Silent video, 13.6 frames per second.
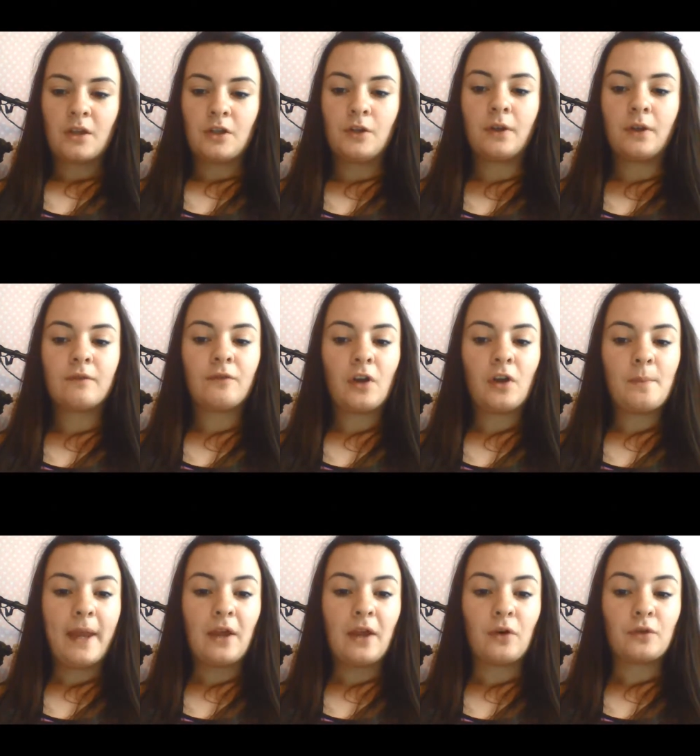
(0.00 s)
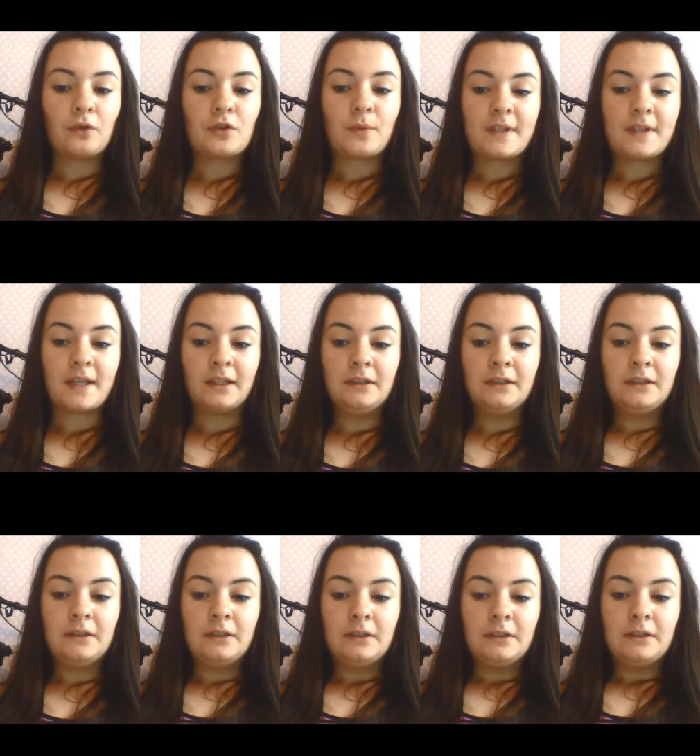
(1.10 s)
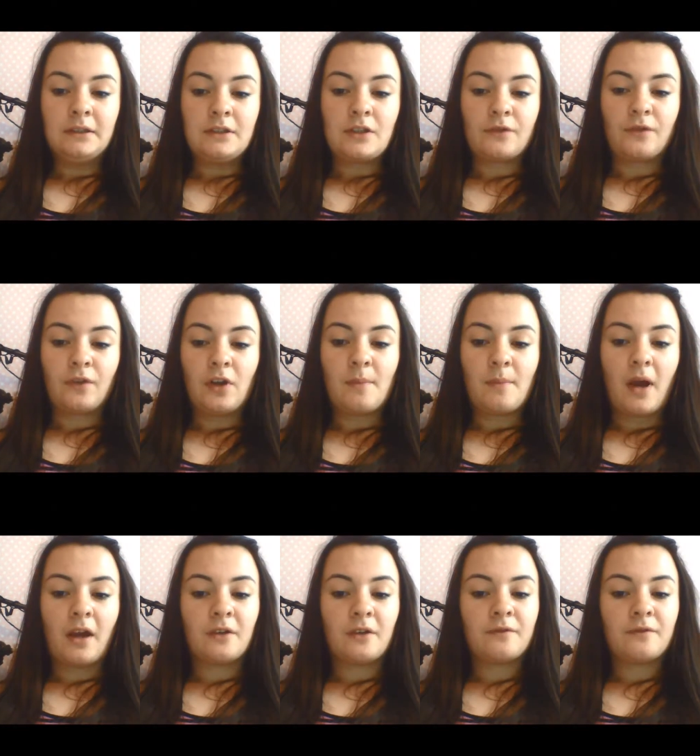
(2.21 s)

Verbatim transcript: You can follow me on Twitter to follow my